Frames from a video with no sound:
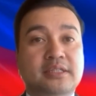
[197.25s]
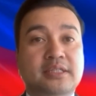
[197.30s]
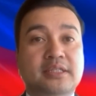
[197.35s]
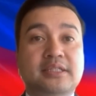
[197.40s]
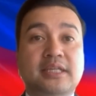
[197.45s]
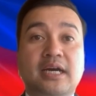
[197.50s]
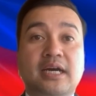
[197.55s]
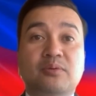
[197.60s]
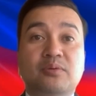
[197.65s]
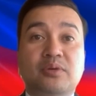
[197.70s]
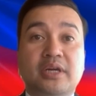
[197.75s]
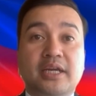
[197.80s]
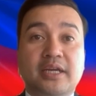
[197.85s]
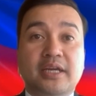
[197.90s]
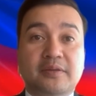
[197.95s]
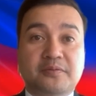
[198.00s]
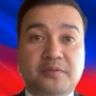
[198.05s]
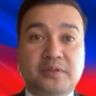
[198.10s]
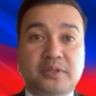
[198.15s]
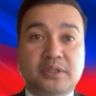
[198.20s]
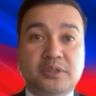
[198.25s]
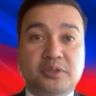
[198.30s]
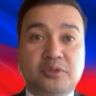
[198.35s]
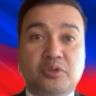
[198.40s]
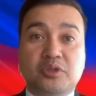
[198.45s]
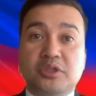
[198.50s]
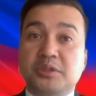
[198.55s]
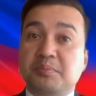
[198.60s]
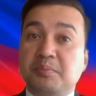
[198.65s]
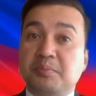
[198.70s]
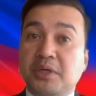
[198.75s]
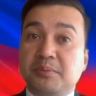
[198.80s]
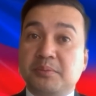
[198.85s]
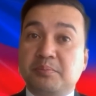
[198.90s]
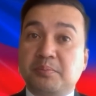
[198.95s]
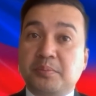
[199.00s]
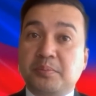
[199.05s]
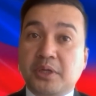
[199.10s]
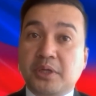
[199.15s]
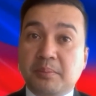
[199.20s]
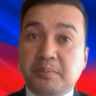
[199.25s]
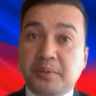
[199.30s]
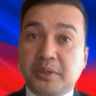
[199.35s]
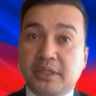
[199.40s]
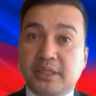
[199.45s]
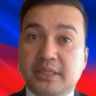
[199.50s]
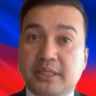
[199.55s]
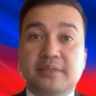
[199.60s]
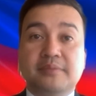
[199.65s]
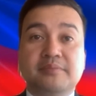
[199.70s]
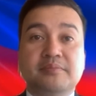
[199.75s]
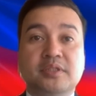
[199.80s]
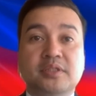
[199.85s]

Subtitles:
that our efforts to respond properly